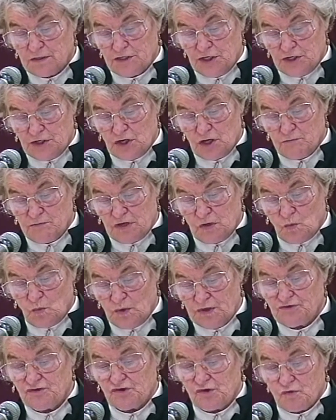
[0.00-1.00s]
determine
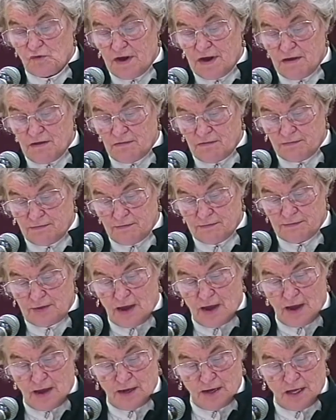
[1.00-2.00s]
which graying
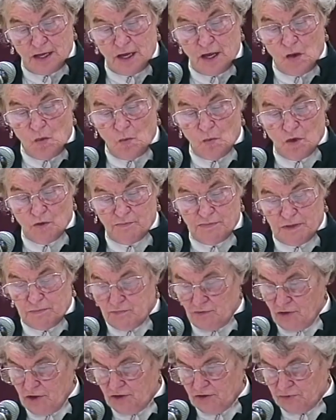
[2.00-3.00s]
society will be
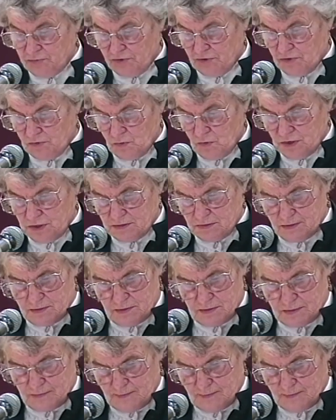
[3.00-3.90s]
prosperous ones.